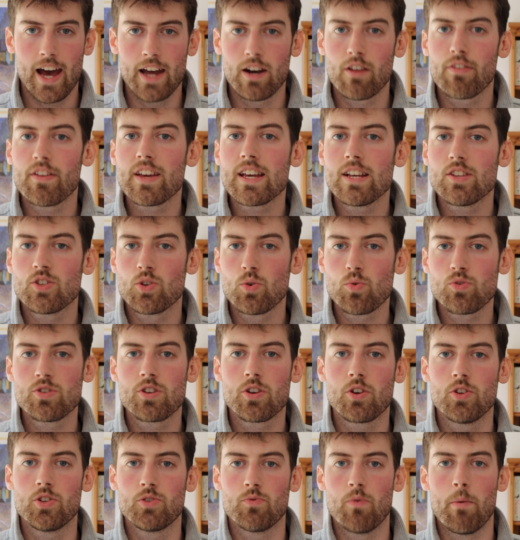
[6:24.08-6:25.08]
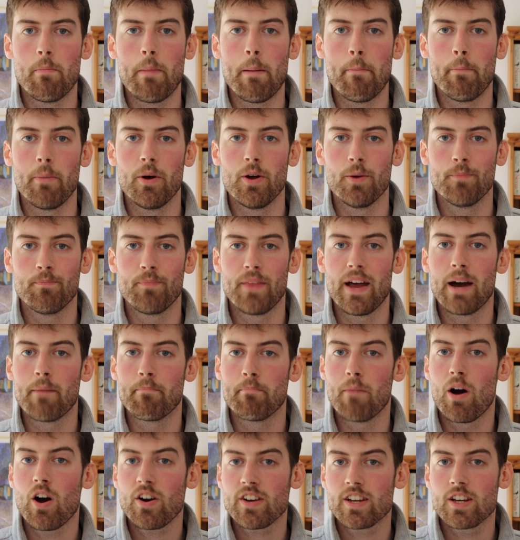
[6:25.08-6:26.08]
And I think it's also good to remember that
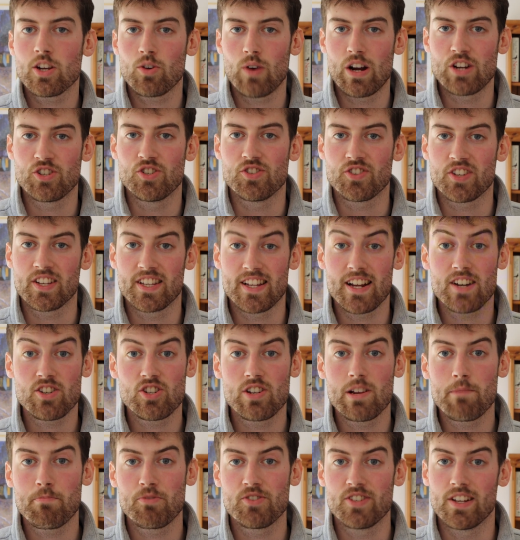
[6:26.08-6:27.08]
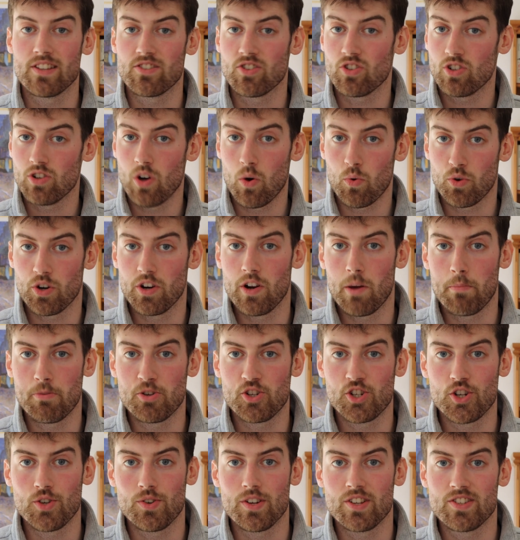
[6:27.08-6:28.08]
market crashes can actually present a golden
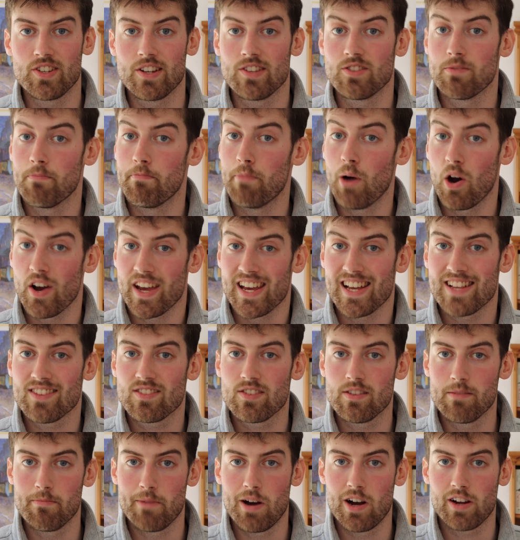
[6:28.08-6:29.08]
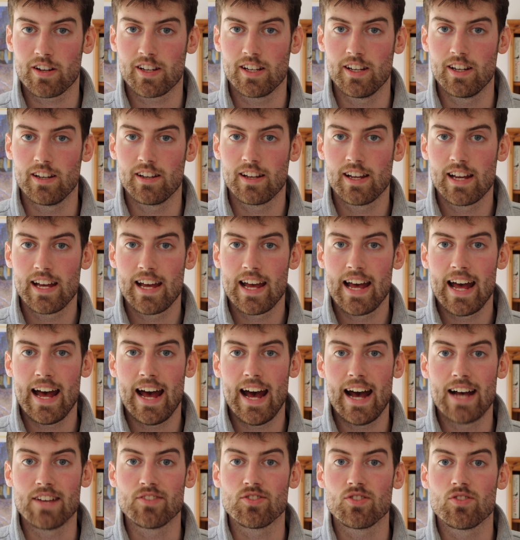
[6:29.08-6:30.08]
opportunity to buy into the market,
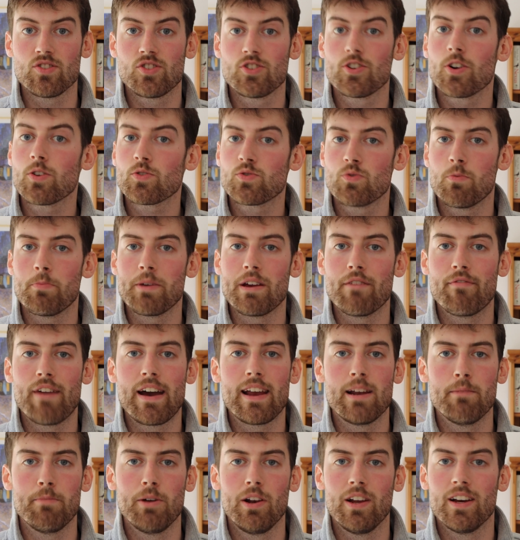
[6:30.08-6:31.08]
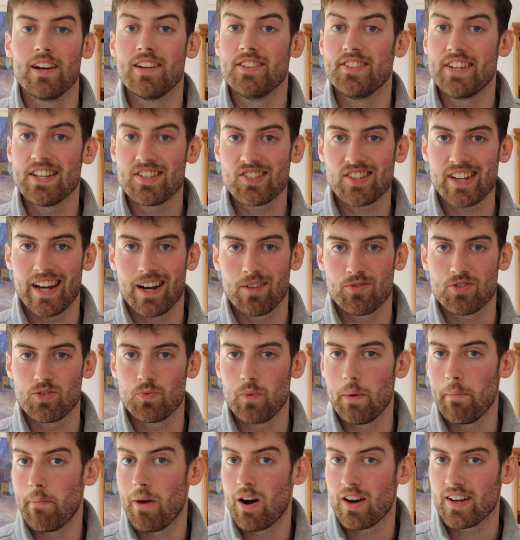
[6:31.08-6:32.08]
as stocks will be available at a discount
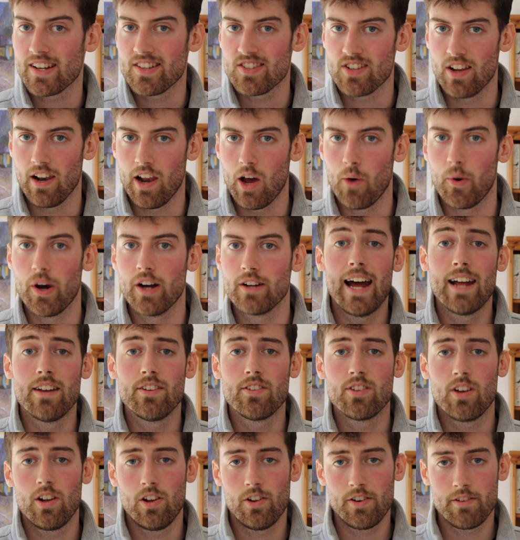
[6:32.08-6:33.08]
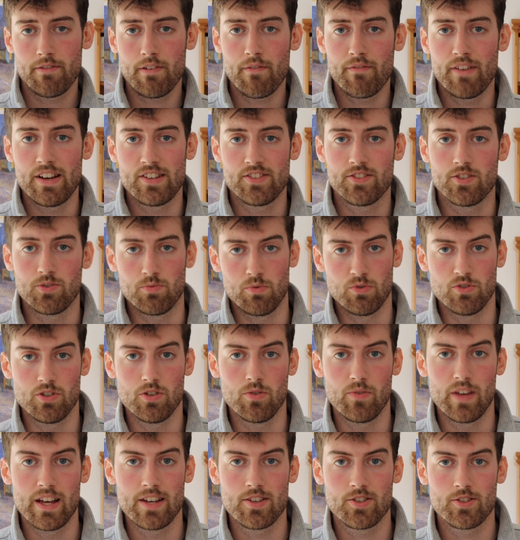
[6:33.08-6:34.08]
when markets are lower. And a lot of investors will
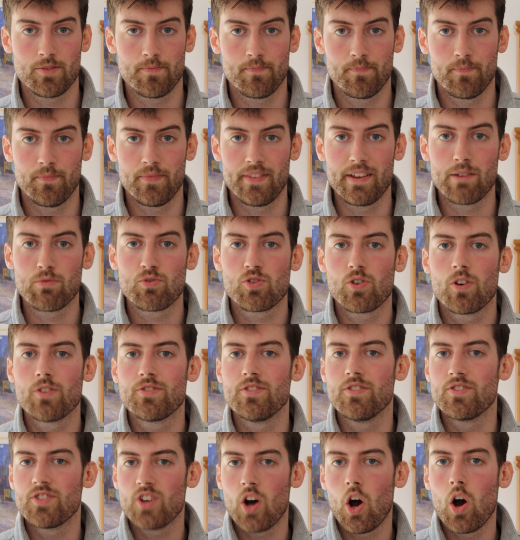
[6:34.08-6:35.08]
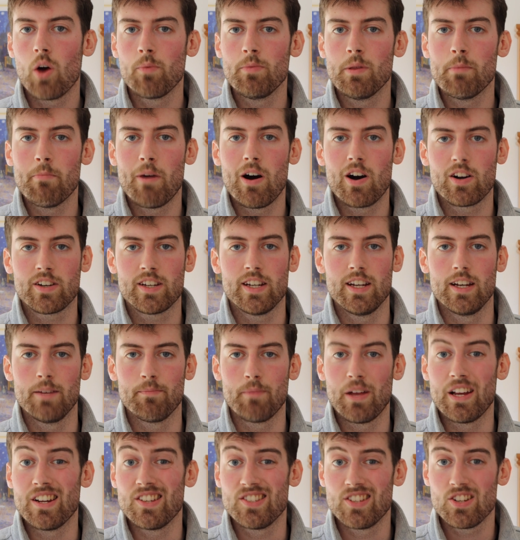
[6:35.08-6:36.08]
do this. They'll try to time the market
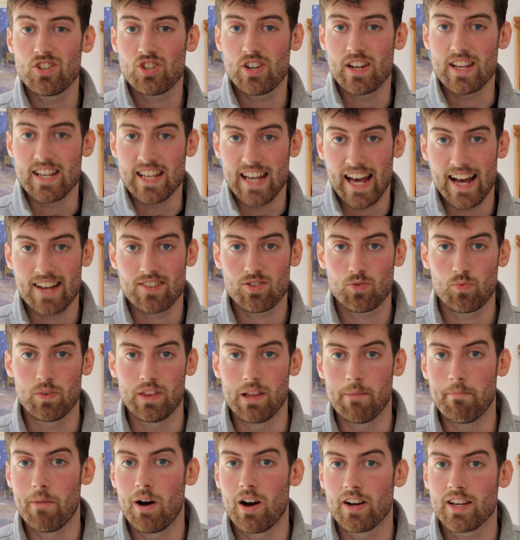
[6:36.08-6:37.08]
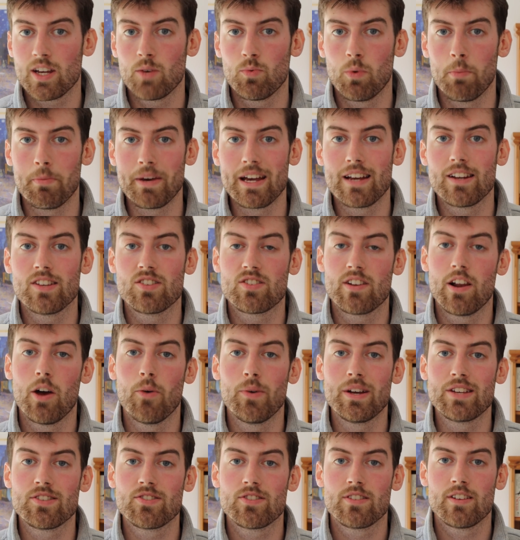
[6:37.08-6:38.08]
and essentially guess when the market will be at its
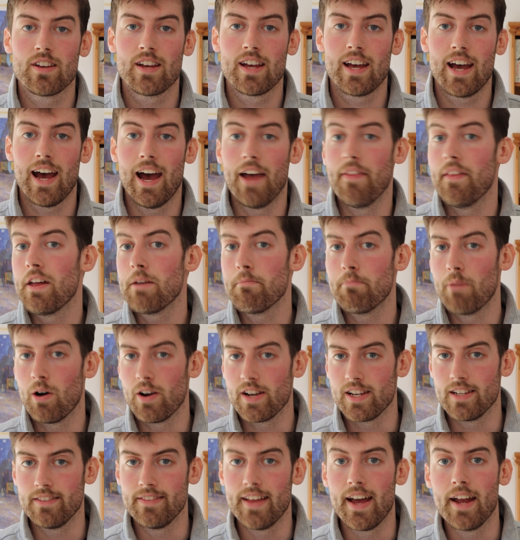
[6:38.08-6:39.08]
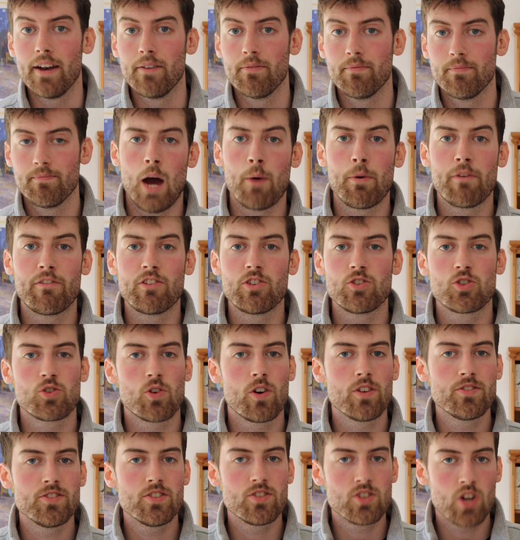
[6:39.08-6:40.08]
lowest, and then buy in then. However,
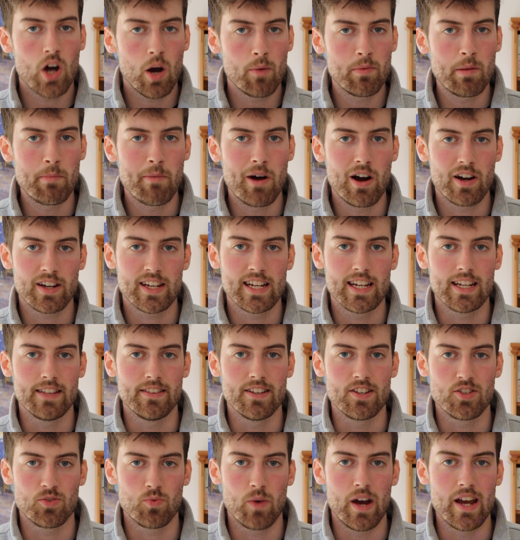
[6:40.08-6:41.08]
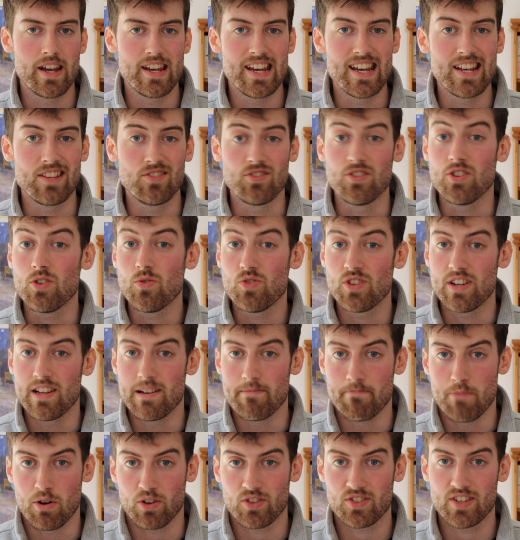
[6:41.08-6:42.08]
trying to time the market in this way is usually a
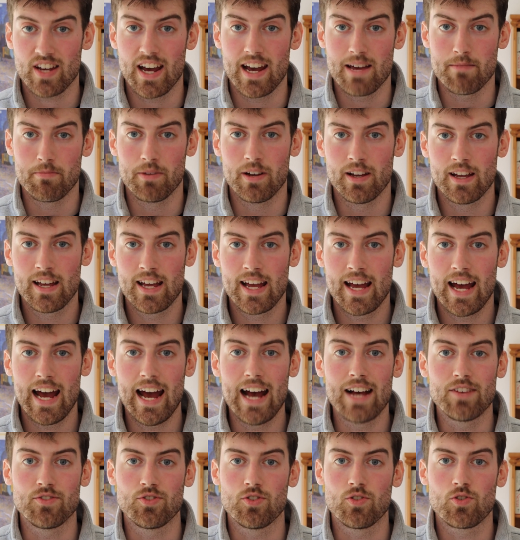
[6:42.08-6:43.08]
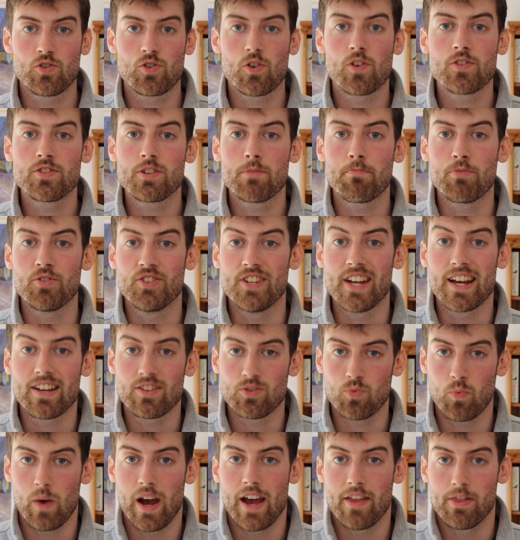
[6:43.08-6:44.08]
mug's game, as trying to
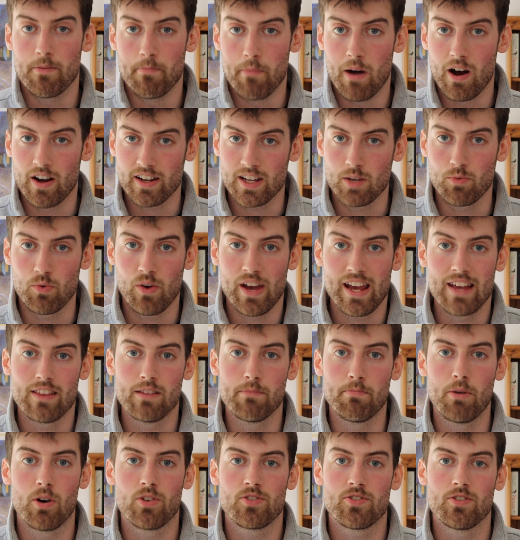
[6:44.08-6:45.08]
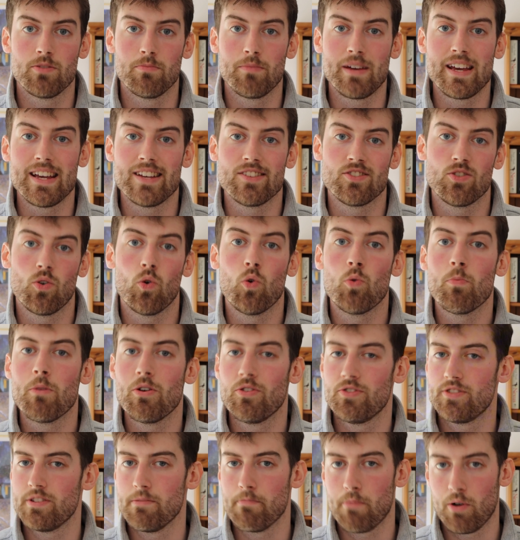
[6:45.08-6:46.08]
predict where the market will hit the bottom is
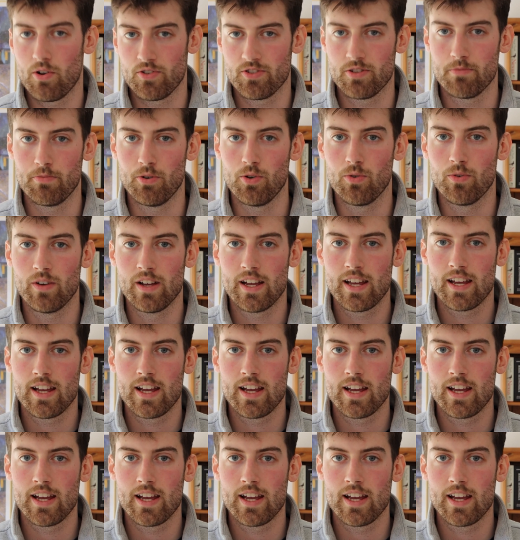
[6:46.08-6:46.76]
almost impossible,